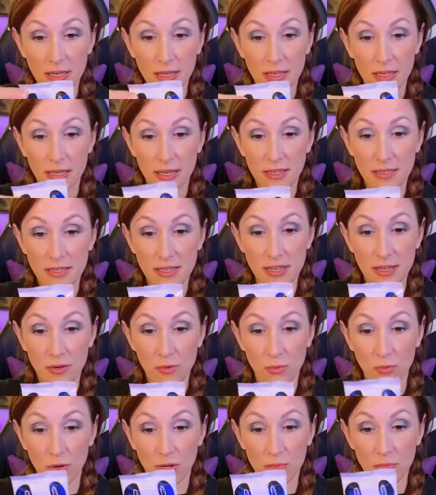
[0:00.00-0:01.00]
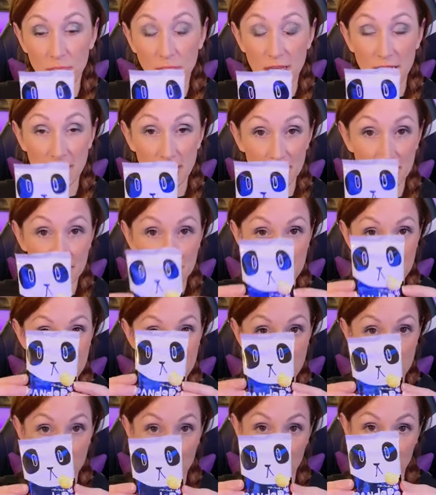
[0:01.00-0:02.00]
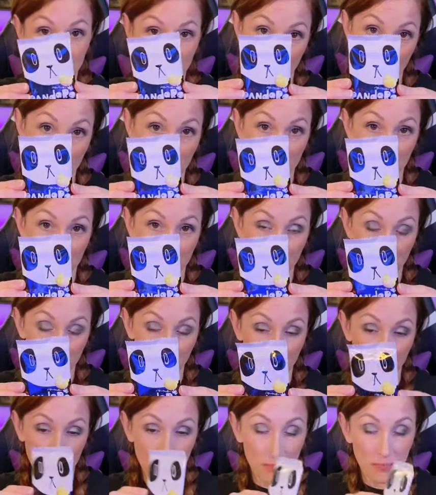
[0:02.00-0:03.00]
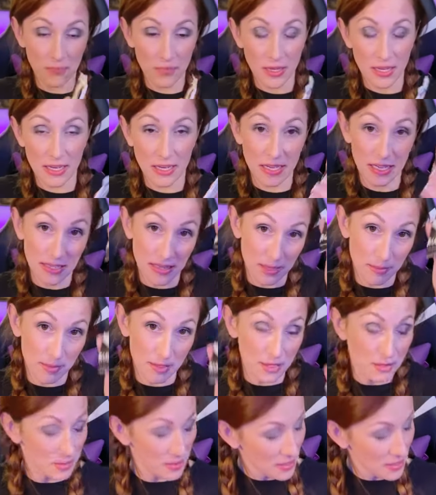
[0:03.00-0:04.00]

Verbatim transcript: It's in one piece, so I'm going to leave it for him and he can let me know what he